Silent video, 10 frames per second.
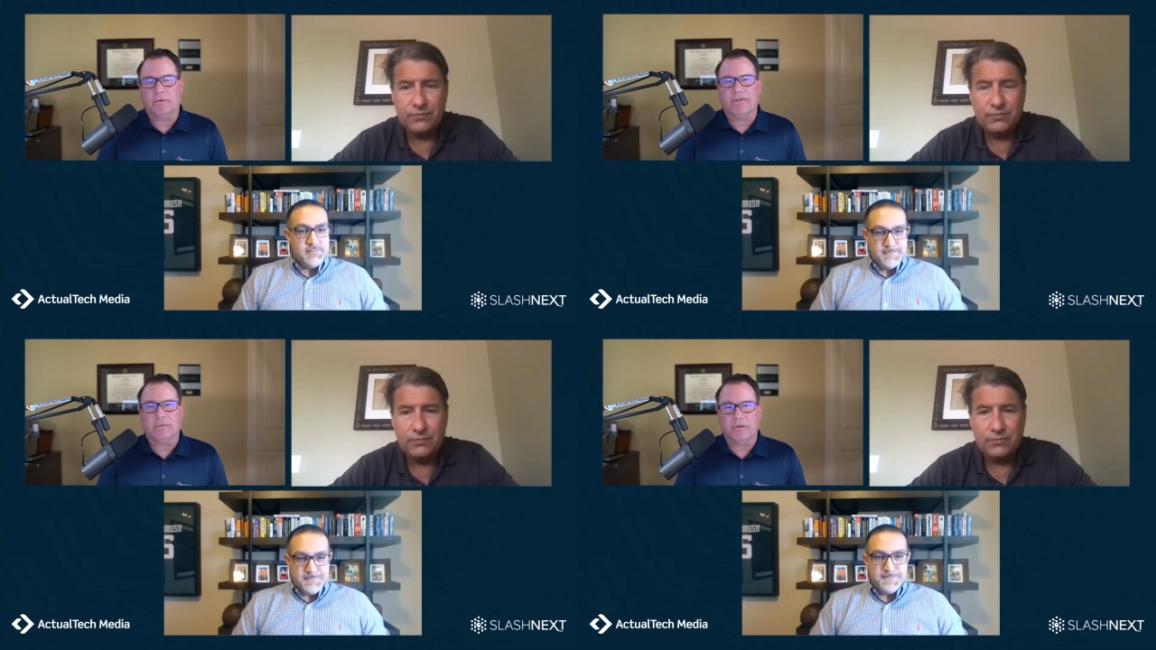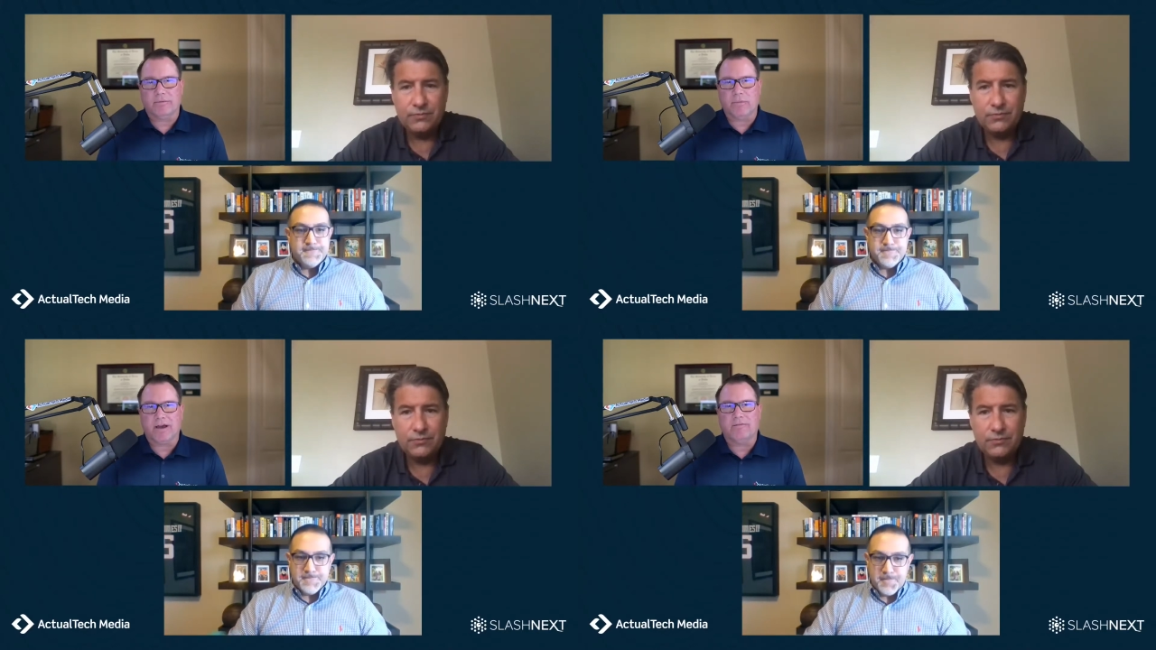Speaker 1: and then
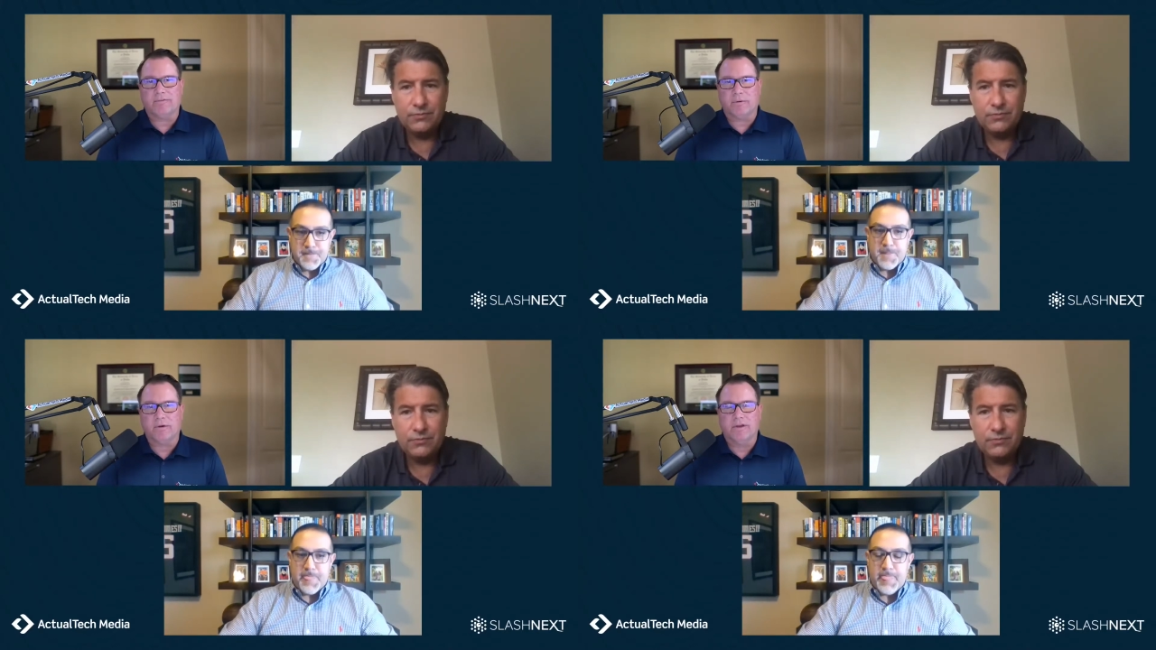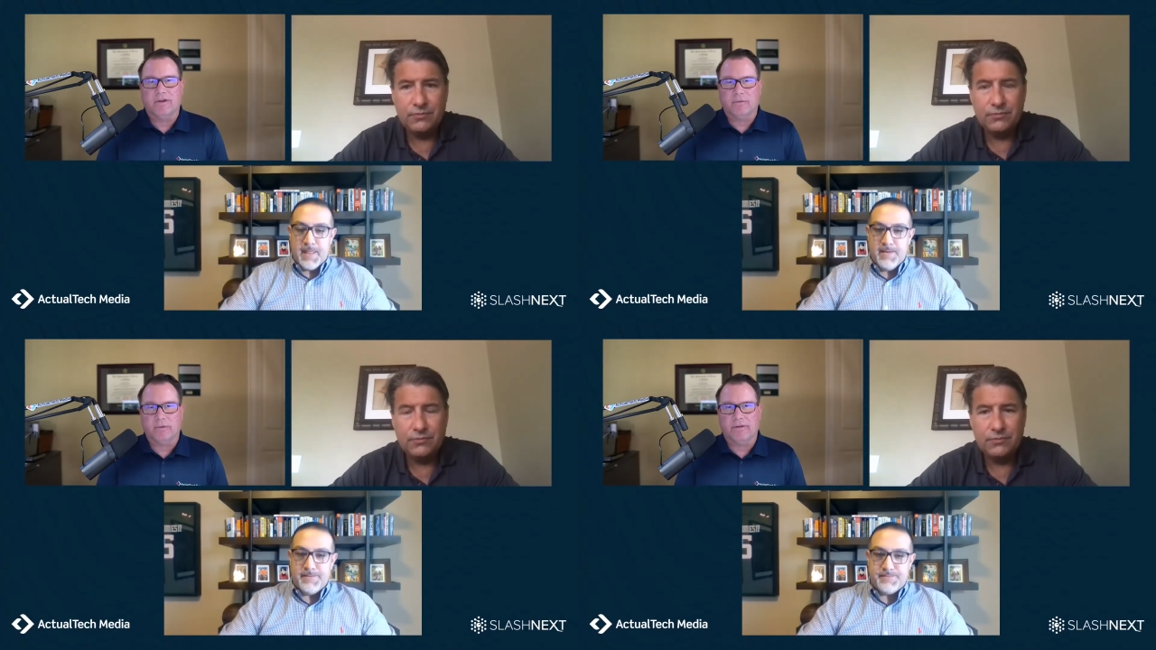being mindful
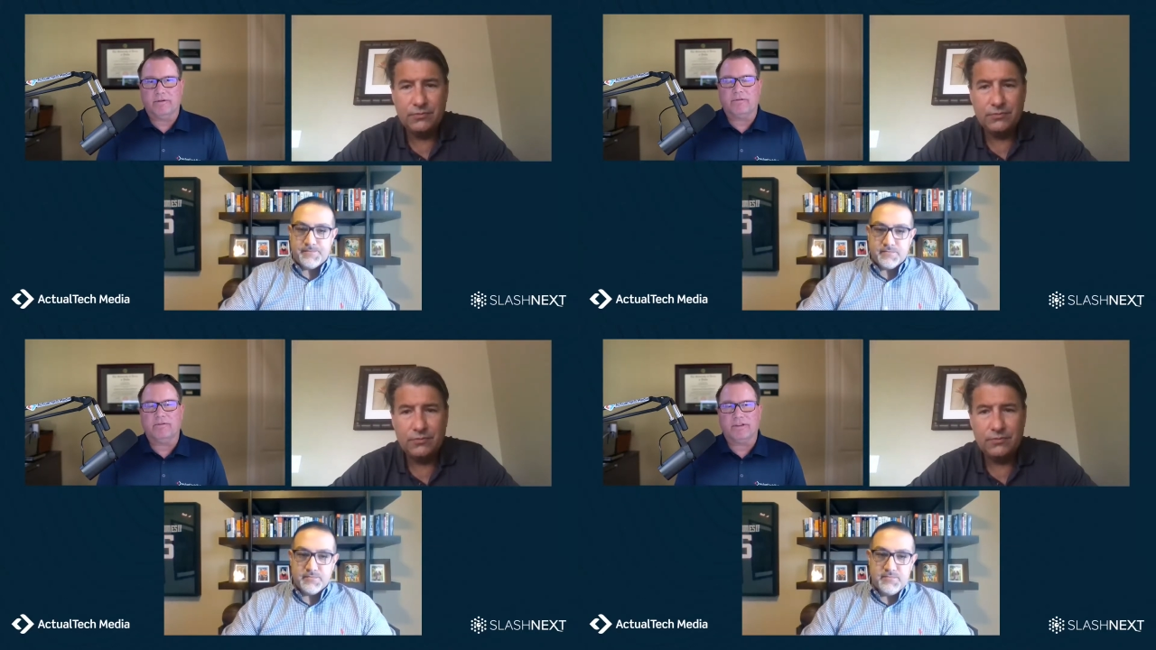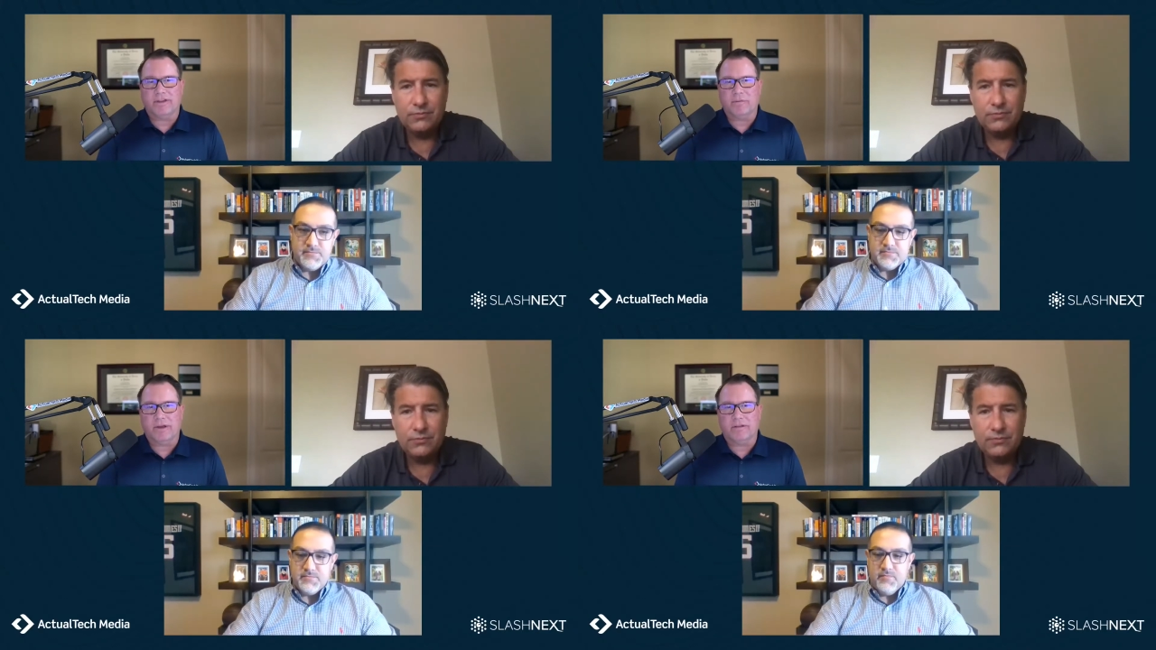when they're using
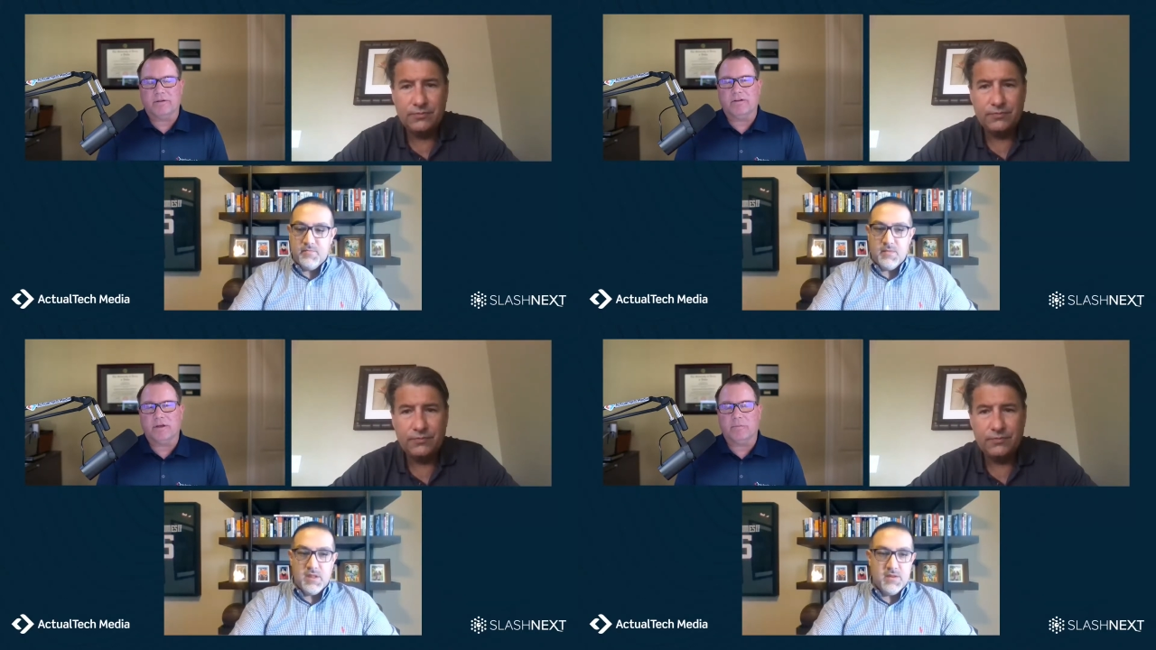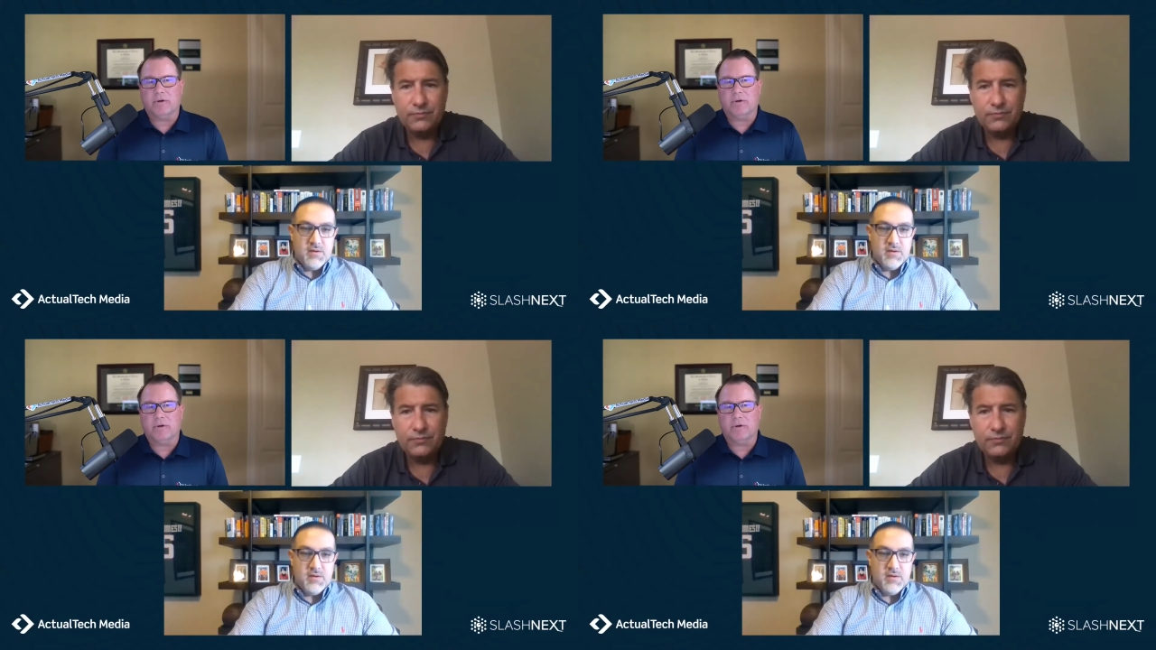email and, and